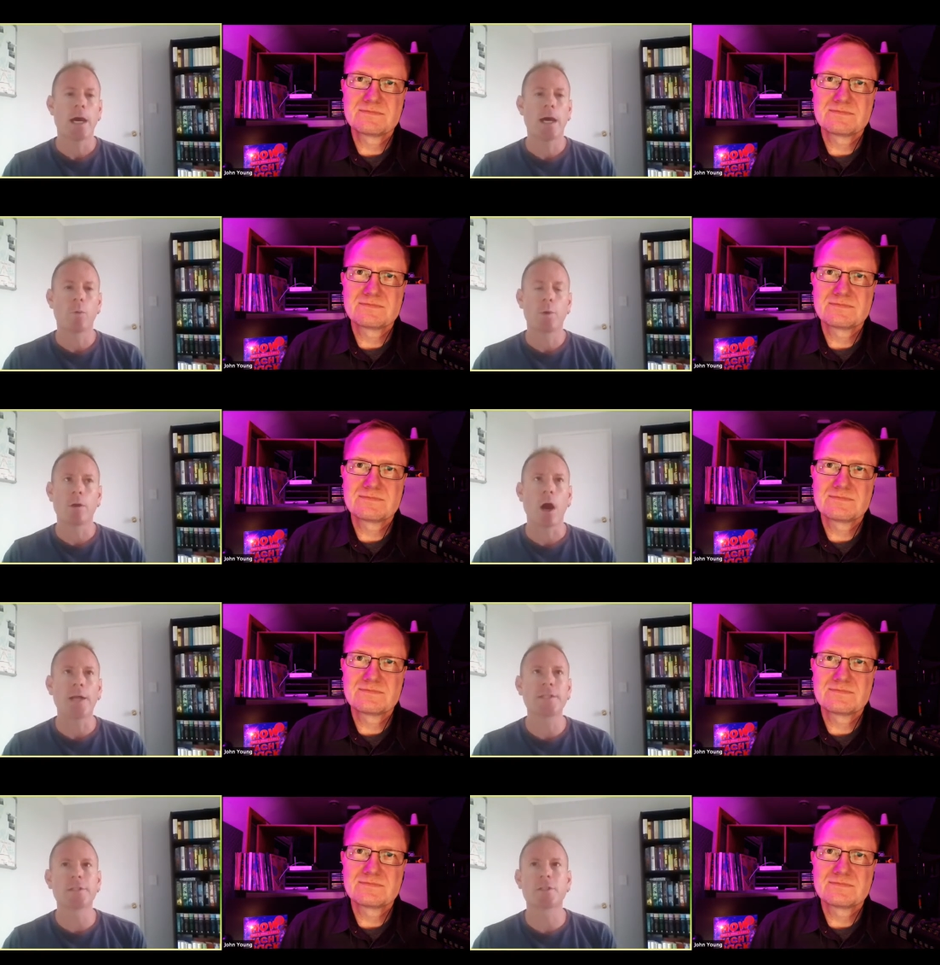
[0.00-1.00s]
Speaker 1: uh, we I
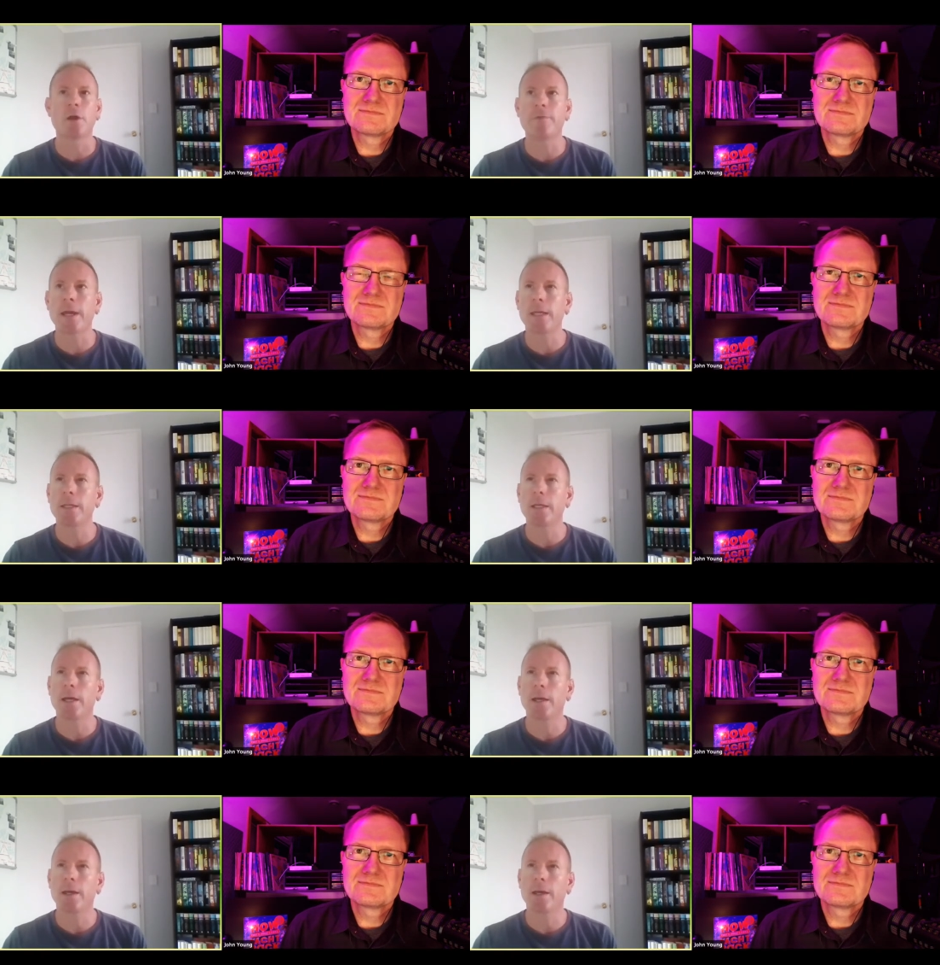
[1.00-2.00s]
did a survey
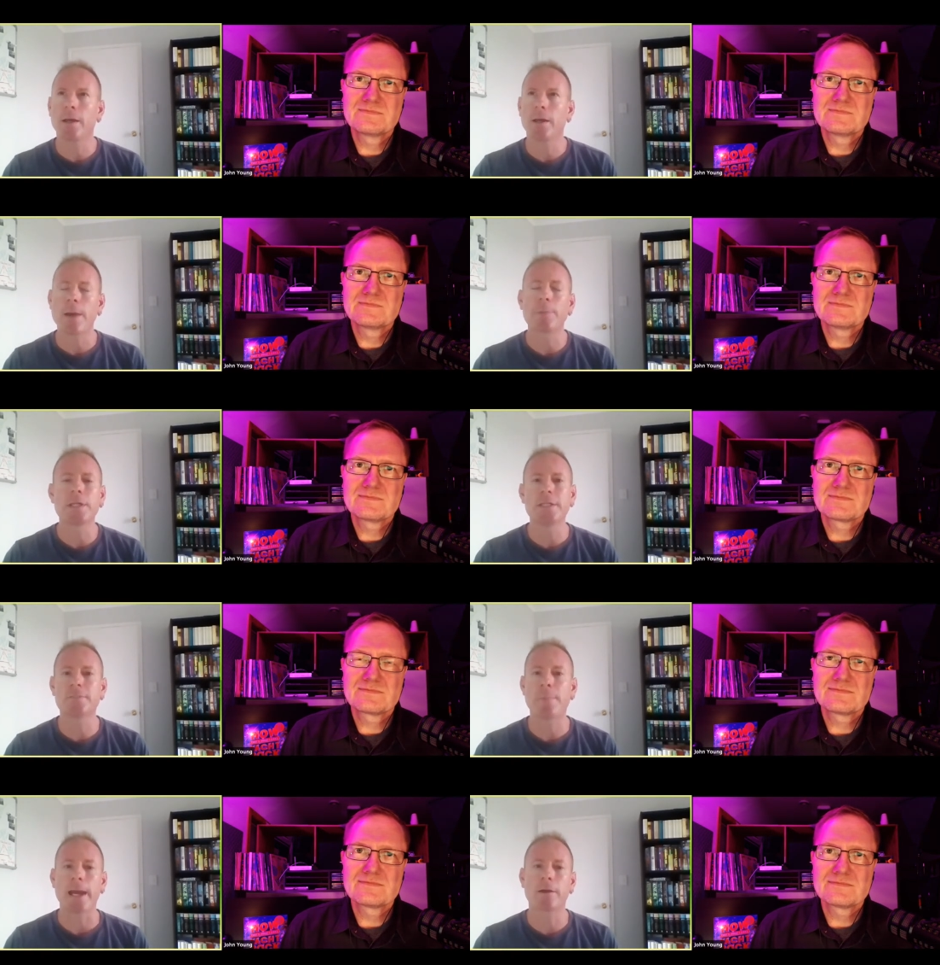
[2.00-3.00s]
uh, a couple of years
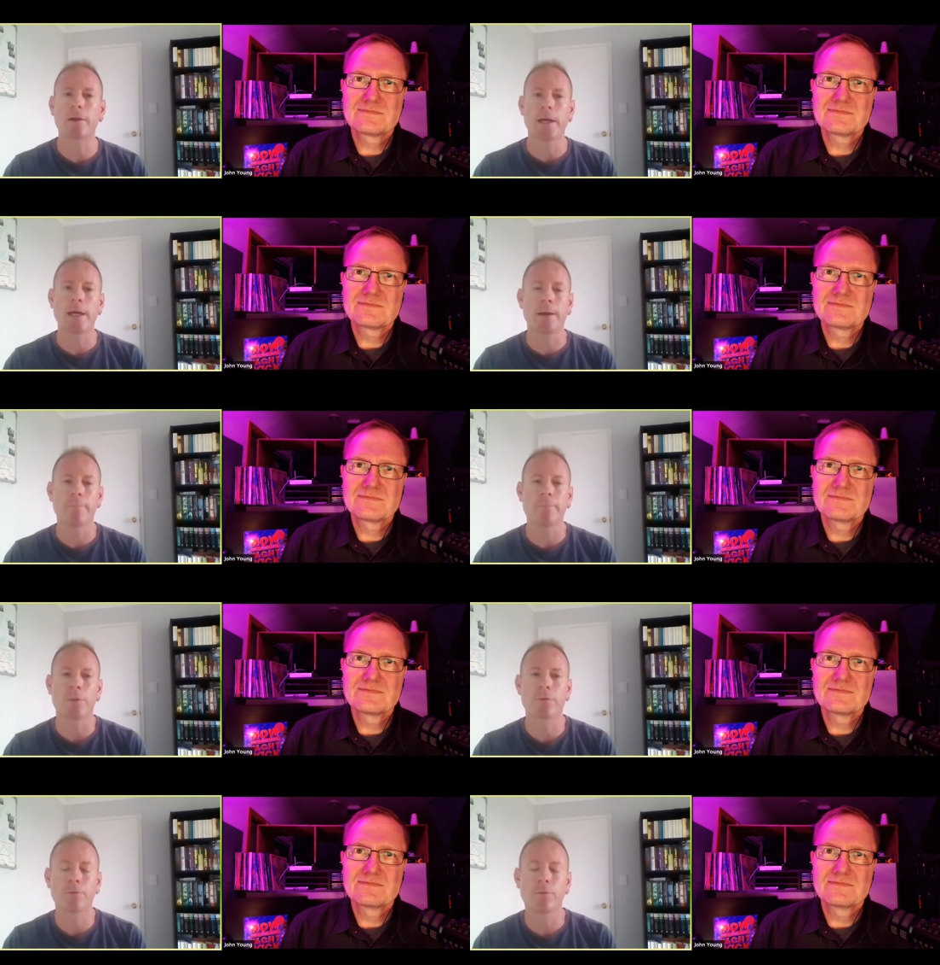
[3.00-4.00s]
back um,
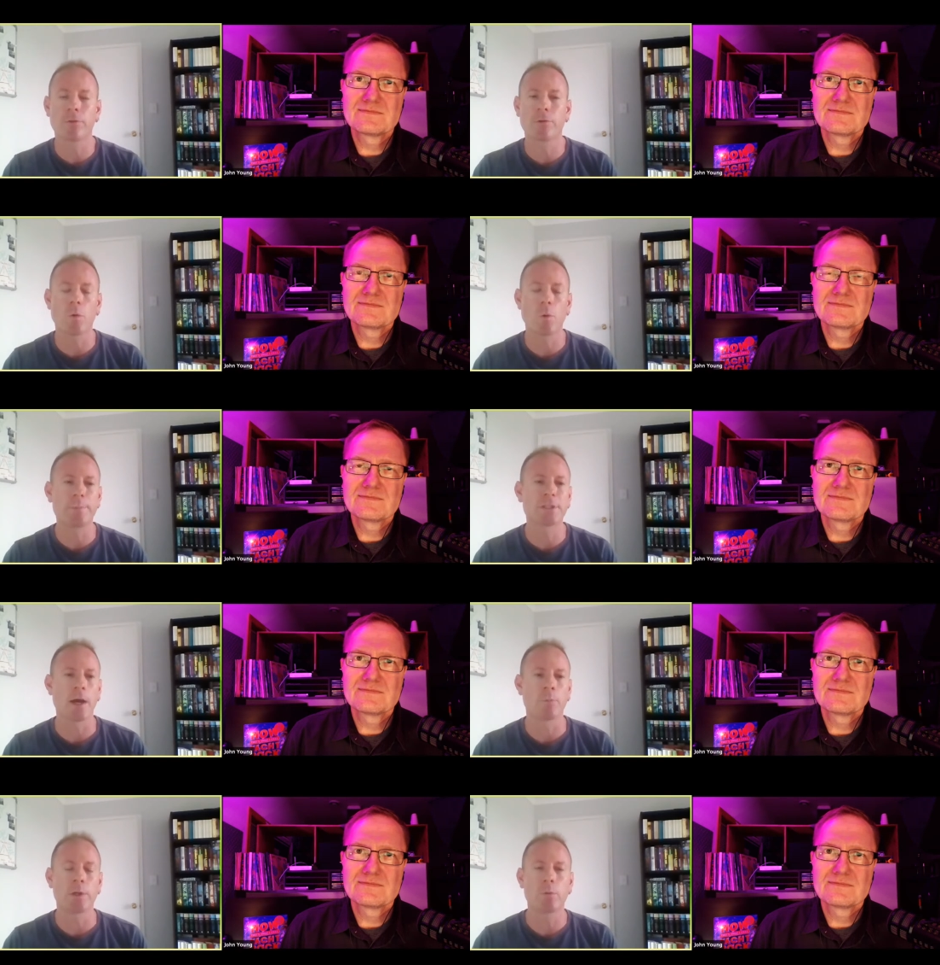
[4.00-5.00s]
through a
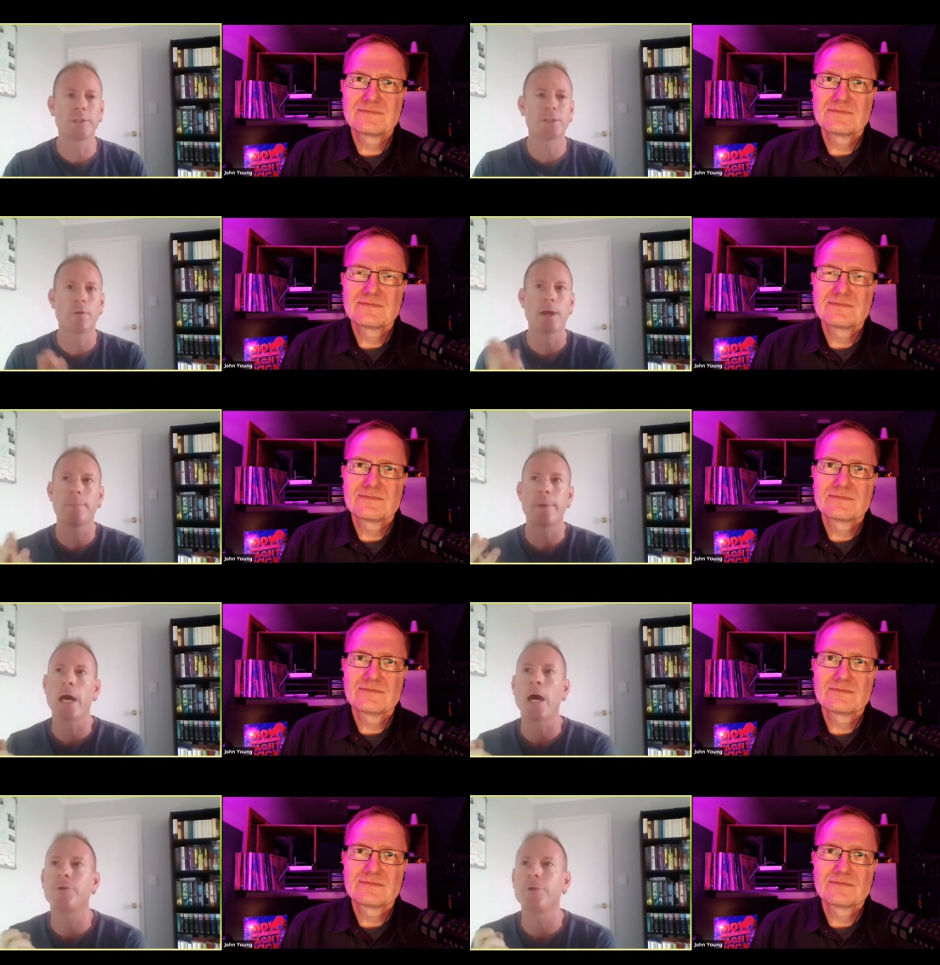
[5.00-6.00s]
website, and we we surveyed about
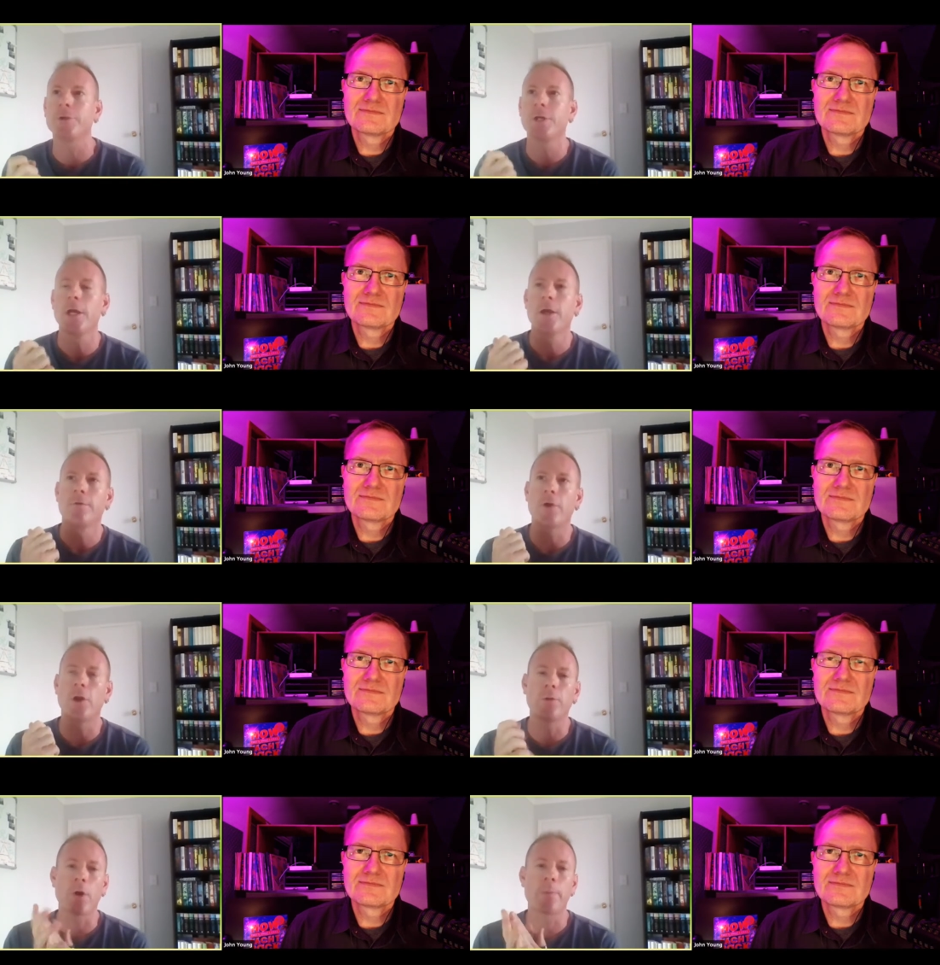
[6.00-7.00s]
hundred photo
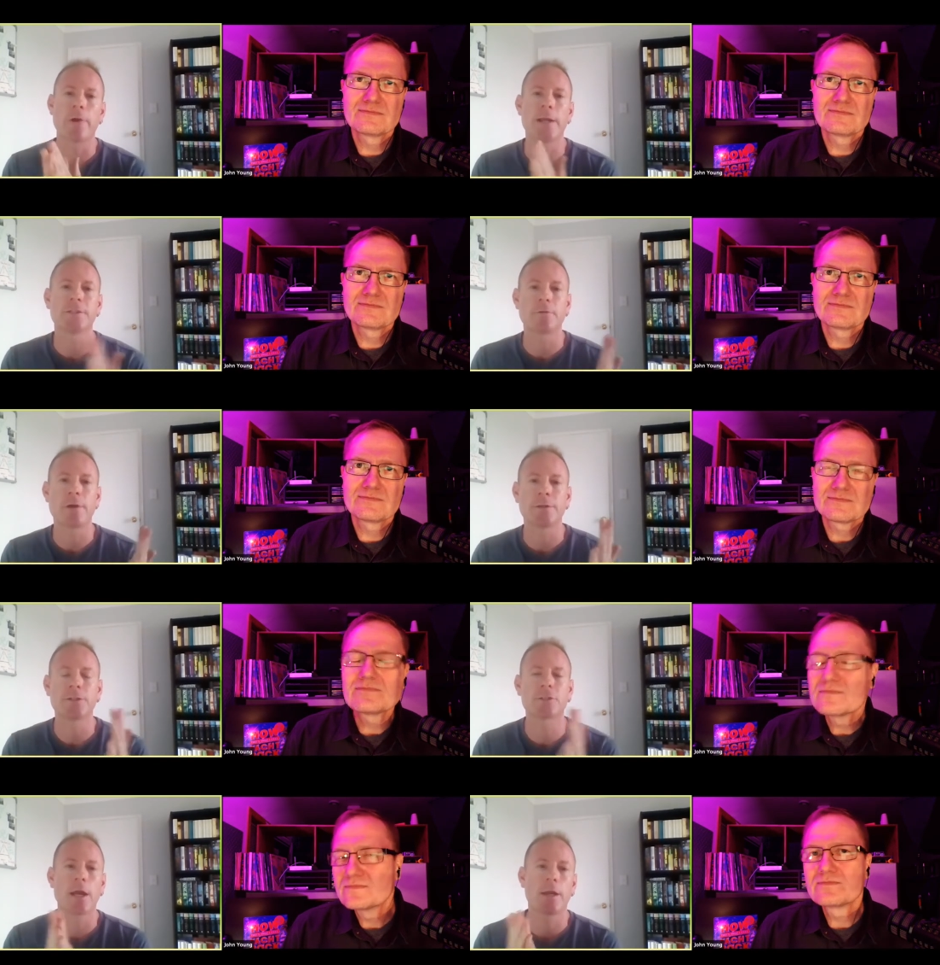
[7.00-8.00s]
booth operators around
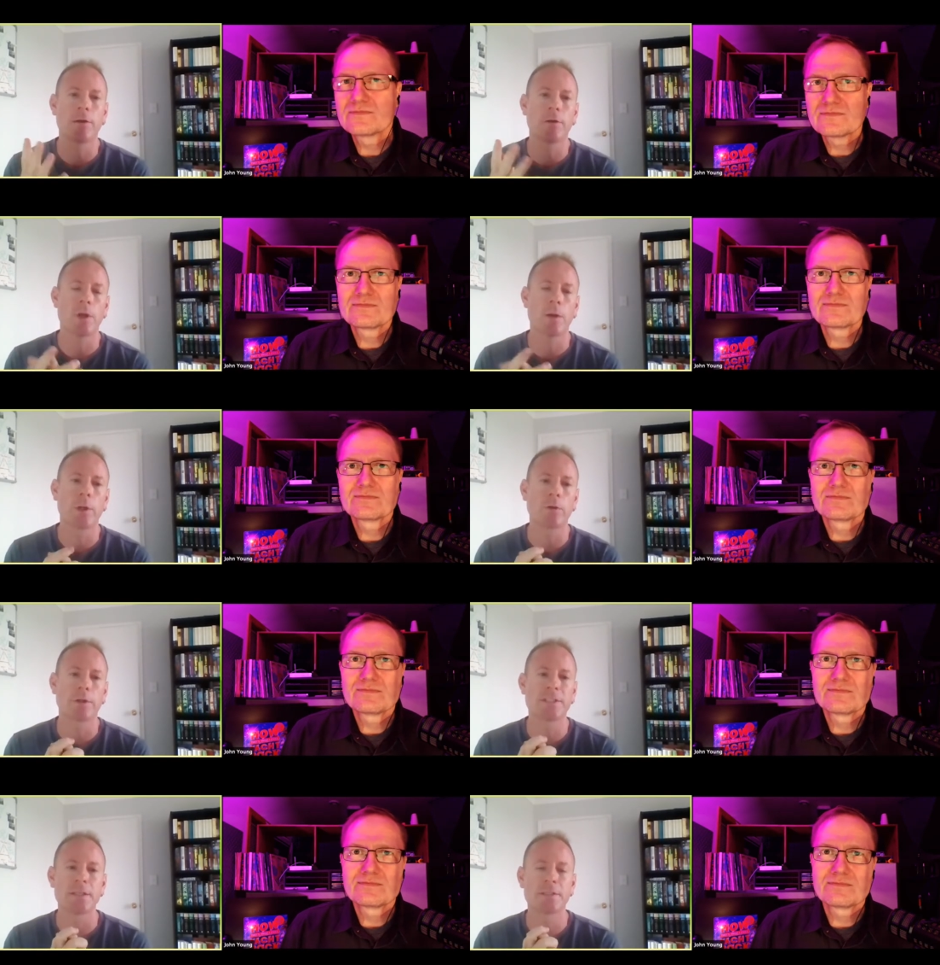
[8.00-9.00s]
Australia, and, and we got a
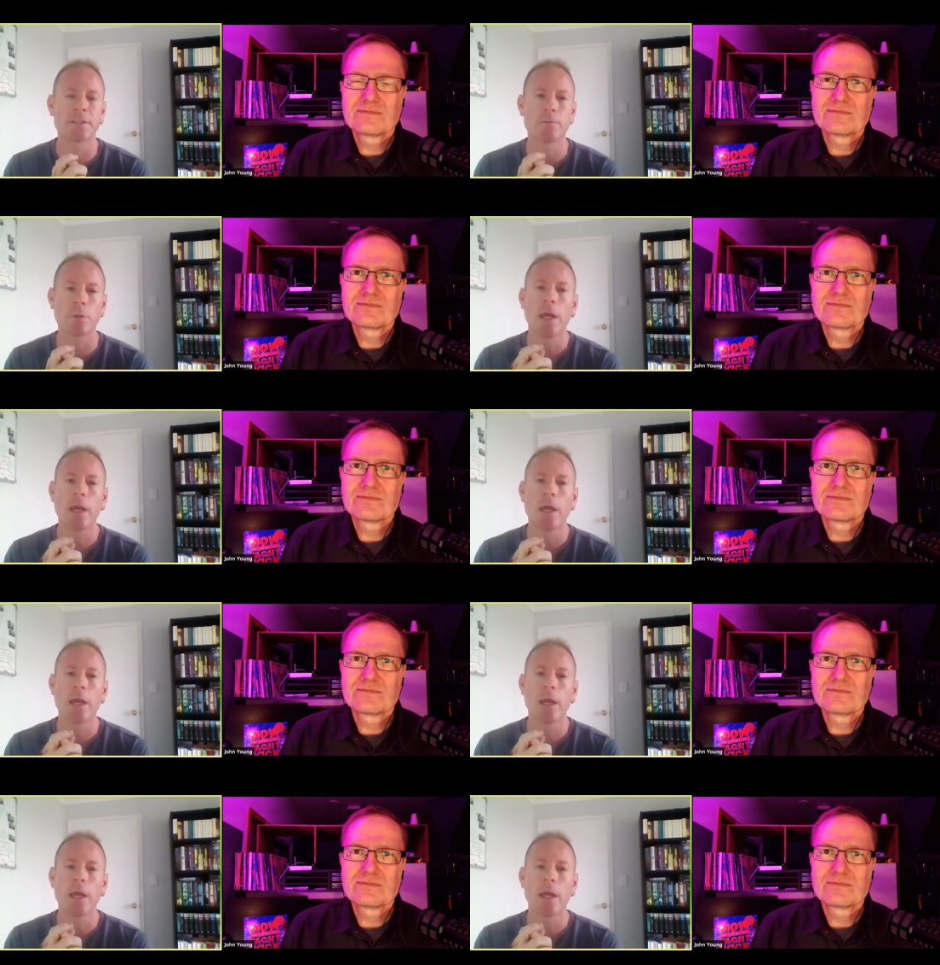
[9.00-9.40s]
sense that